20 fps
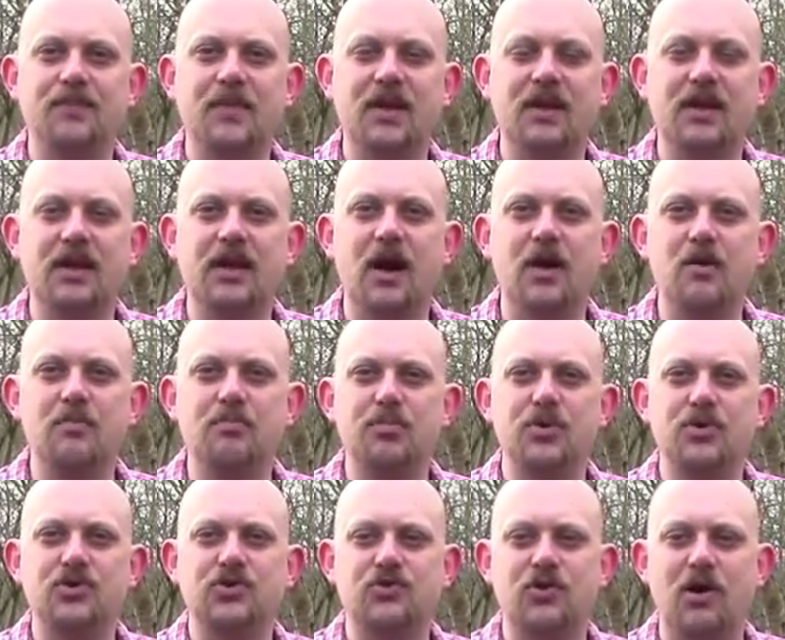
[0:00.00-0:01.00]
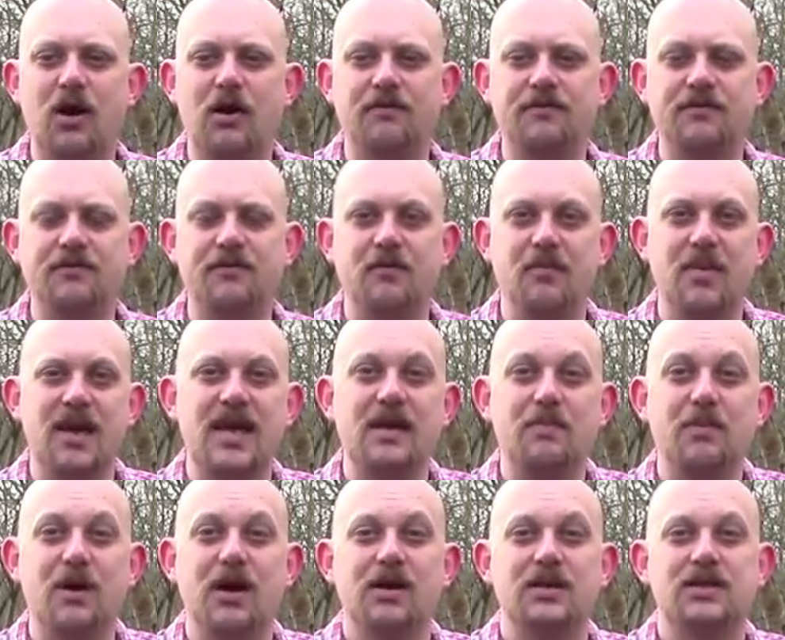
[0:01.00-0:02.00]
you know, bushcraft for me
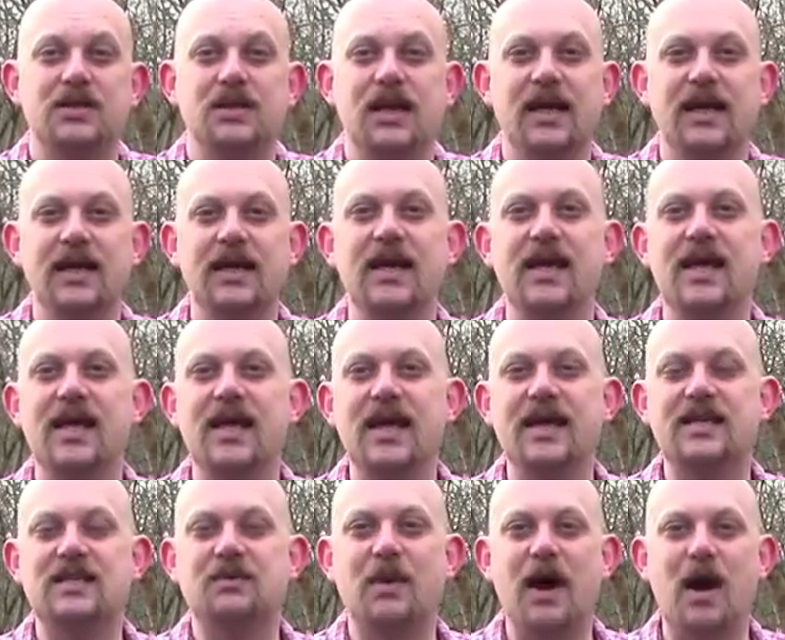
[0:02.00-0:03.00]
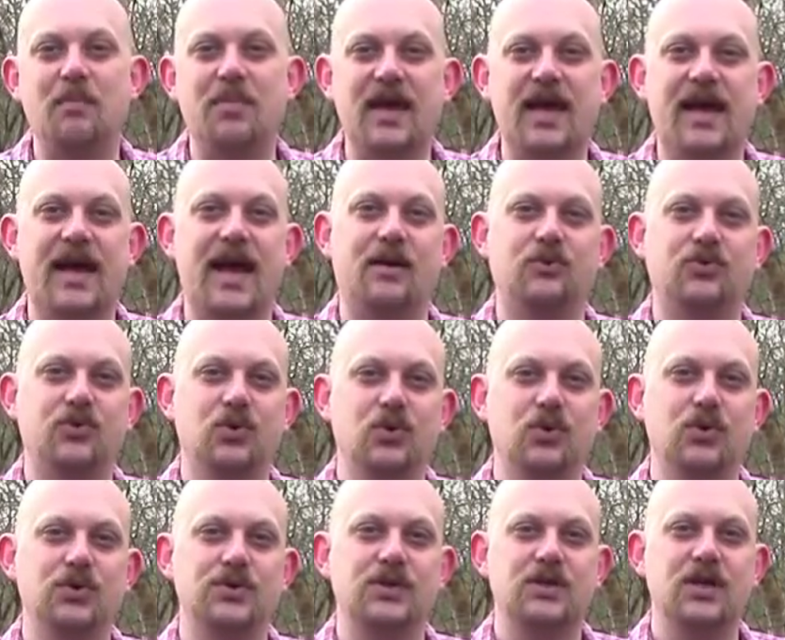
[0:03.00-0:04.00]
personally is about being
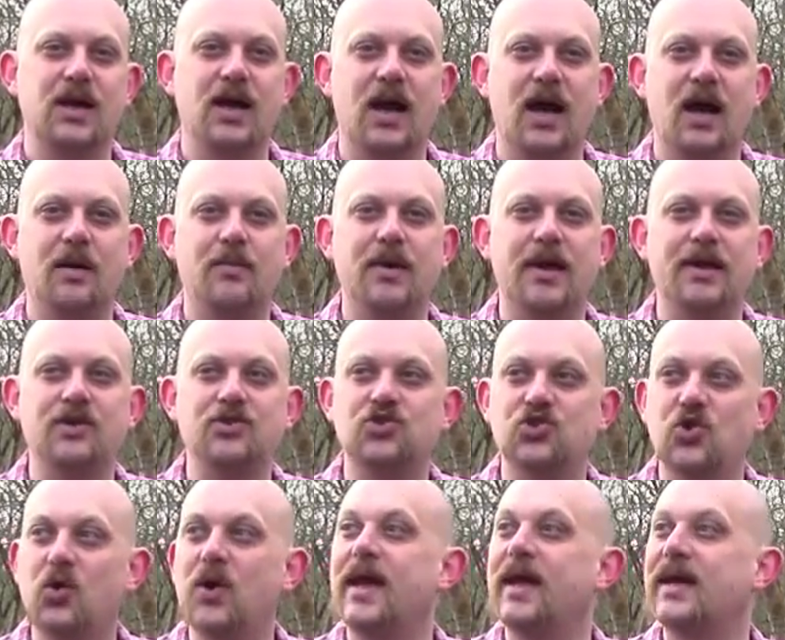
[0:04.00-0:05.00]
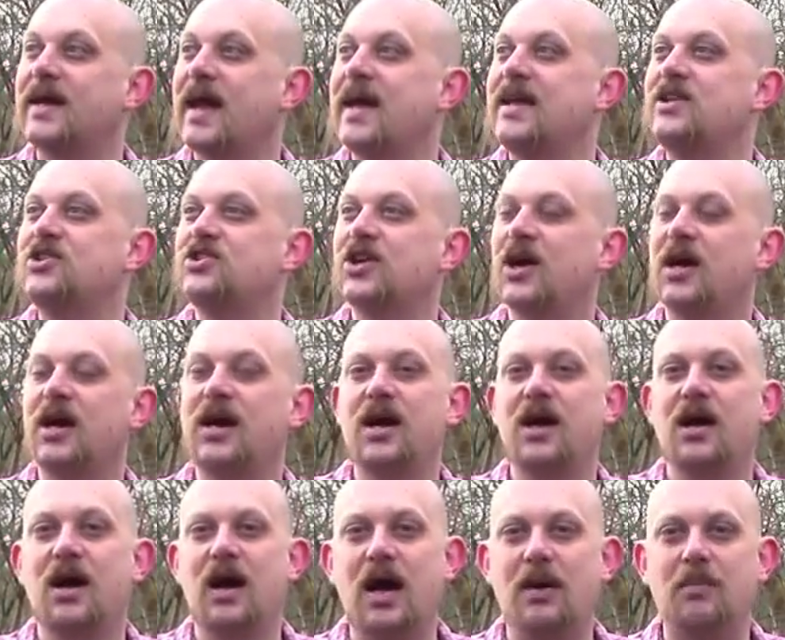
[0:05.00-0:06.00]
outdoors, enjoying nature.
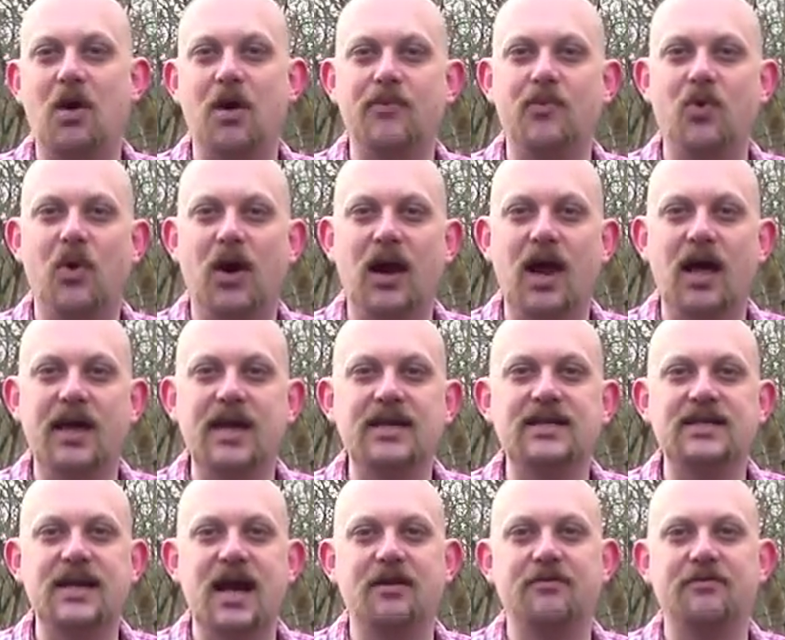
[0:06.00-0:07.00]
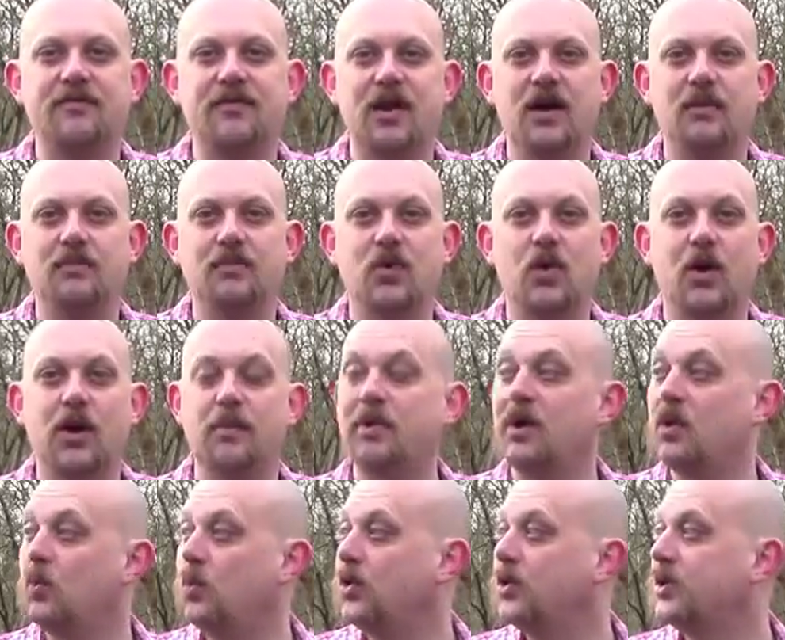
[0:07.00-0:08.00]
I'm quite lucky to have quite a
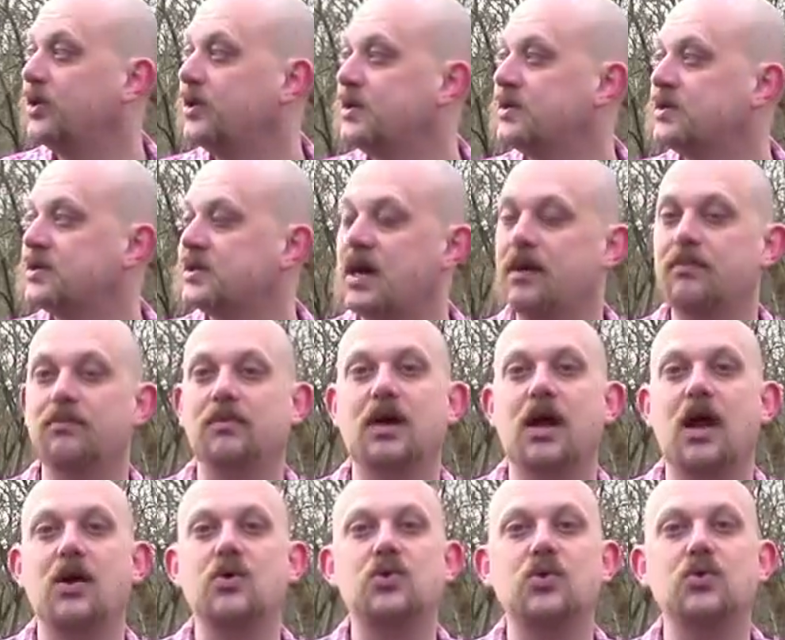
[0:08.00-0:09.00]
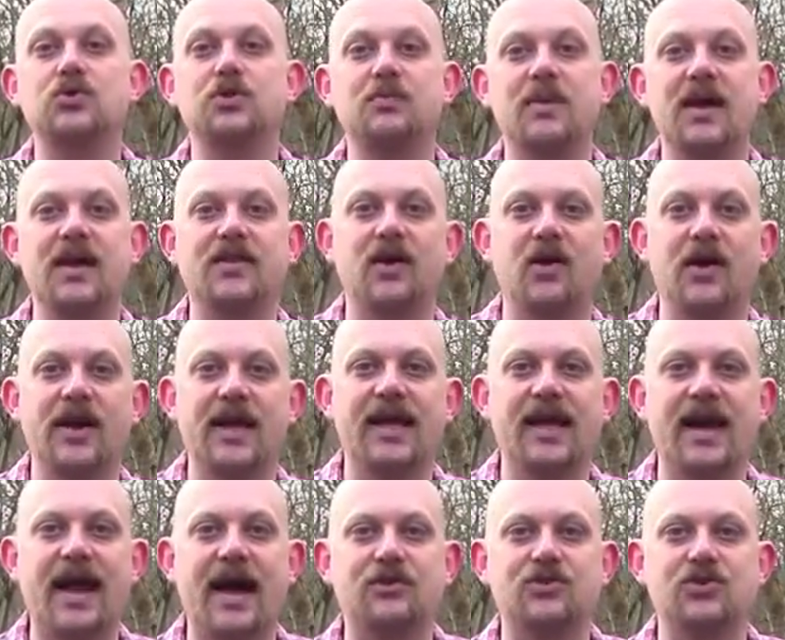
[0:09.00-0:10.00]
bit of woodland local to me that I can
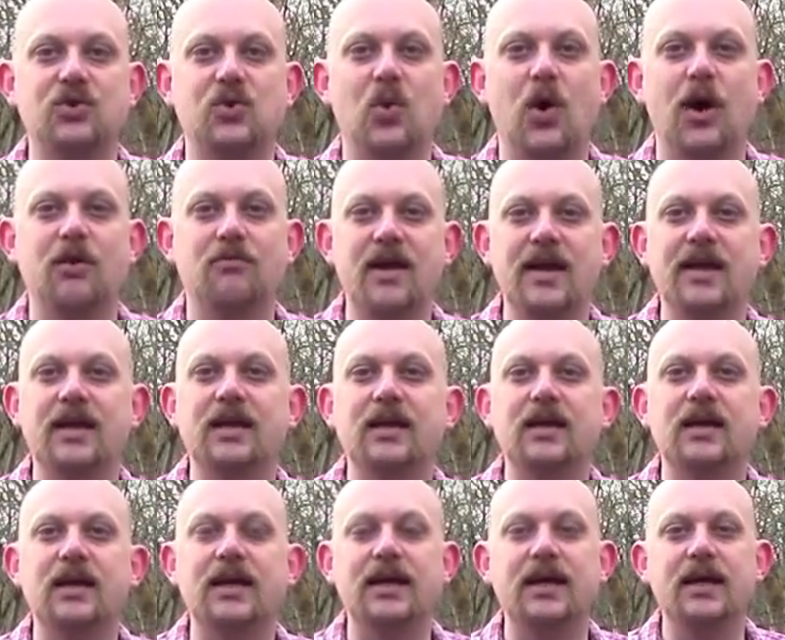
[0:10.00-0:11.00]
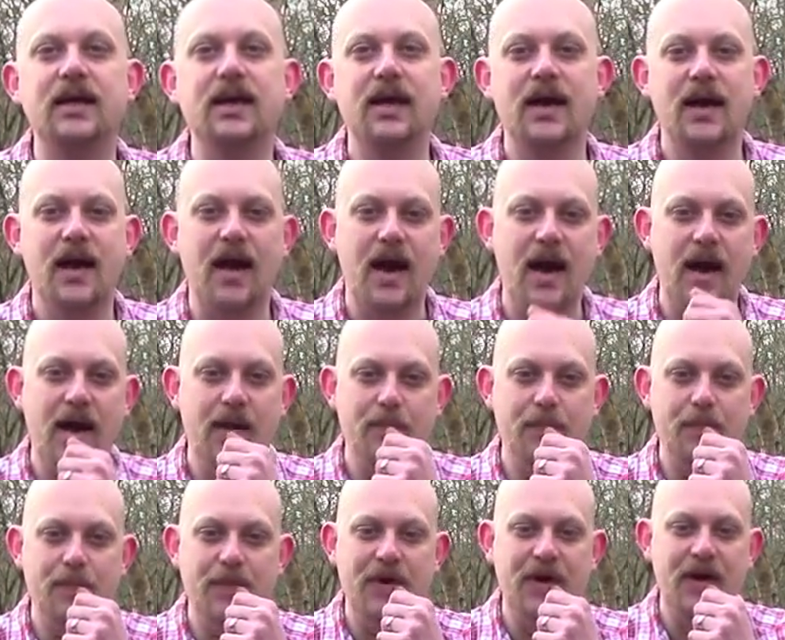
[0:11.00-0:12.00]
get out to quite regularly.
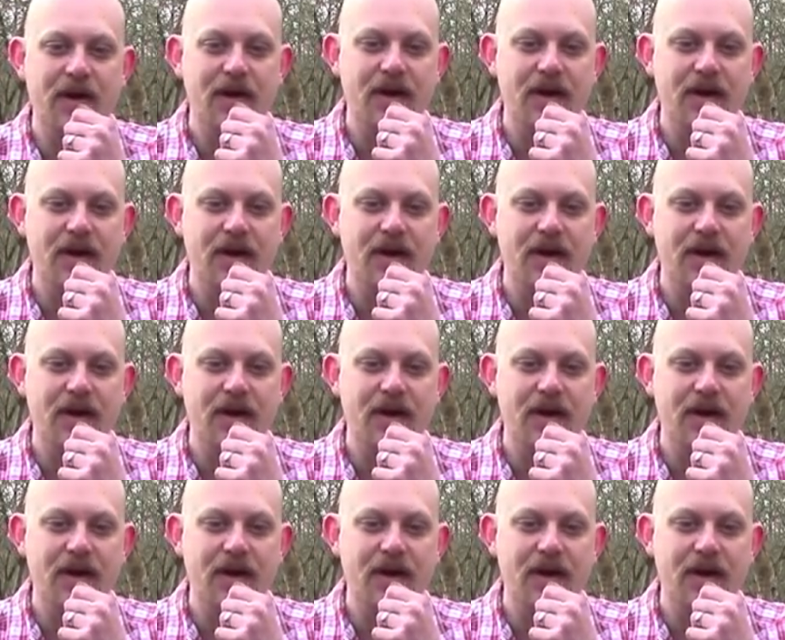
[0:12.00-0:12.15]
But